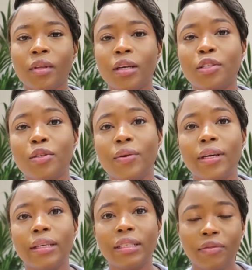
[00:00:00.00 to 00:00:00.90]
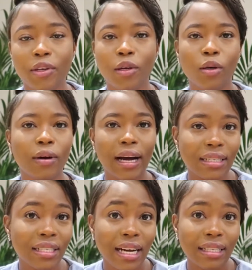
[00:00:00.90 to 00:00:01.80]
So in this video, as the
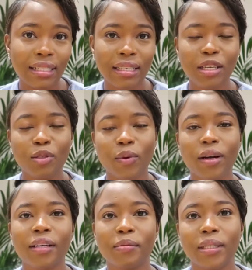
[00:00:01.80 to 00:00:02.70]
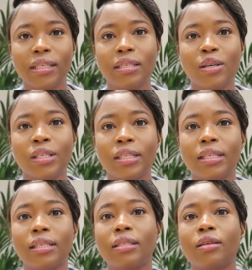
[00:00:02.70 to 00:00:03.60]
title says, we're going to be
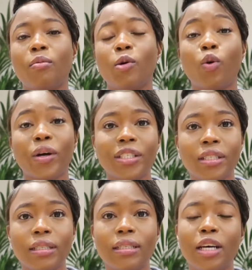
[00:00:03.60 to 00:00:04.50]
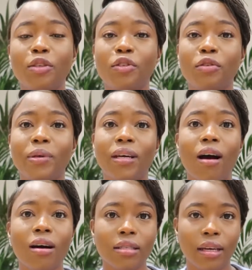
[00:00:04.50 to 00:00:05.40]
discussing some questions that you should be
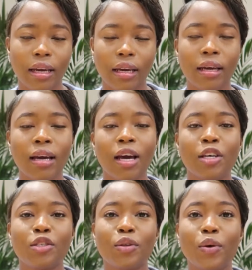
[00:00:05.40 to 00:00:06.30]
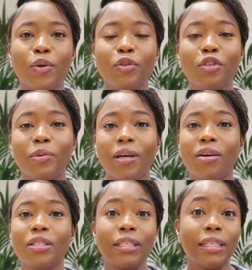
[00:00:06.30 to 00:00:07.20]
asking. So you should be
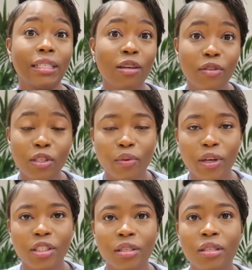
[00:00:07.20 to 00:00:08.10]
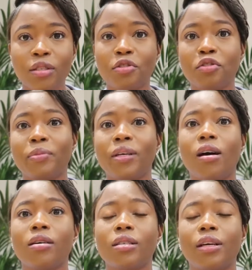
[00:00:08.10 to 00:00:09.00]
asking yourself these questions, you should be
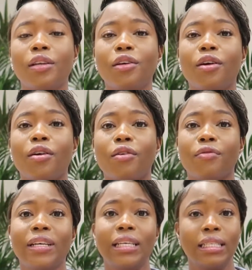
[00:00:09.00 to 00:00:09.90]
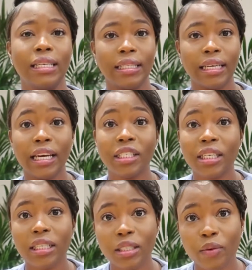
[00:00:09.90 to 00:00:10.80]
asking your real estate agent
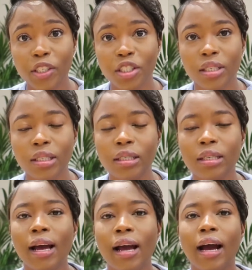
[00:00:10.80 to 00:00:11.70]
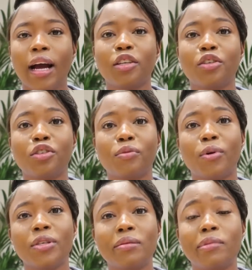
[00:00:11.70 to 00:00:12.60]
these questions, and you should
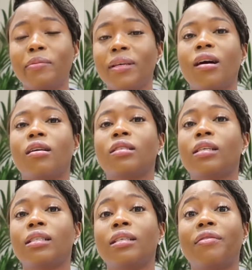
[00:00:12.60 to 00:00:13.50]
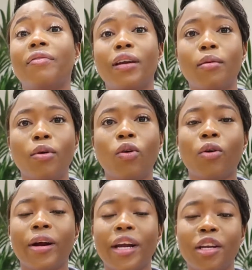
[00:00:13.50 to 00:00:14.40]
possibly be asking the developer or
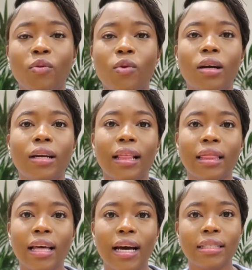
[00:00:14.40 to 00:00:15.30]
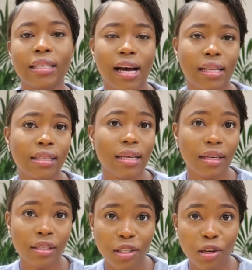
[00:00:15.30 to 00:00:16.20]
anyone that has
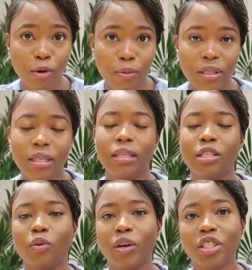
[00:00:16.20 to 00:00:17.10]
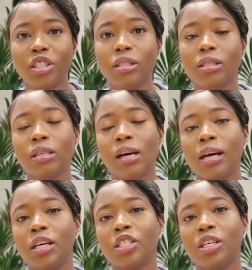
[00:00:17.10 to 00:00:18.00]
ties to your property these questions,
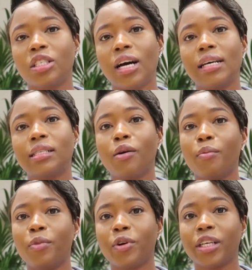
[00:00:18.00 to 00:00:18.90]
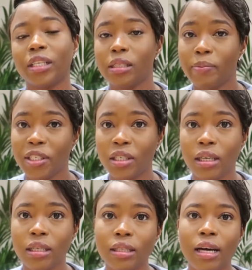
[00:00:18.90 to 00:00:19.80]
such as a mortgage
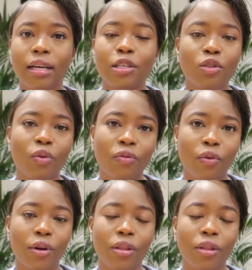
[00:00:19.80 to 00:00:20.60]
specialist and so forth.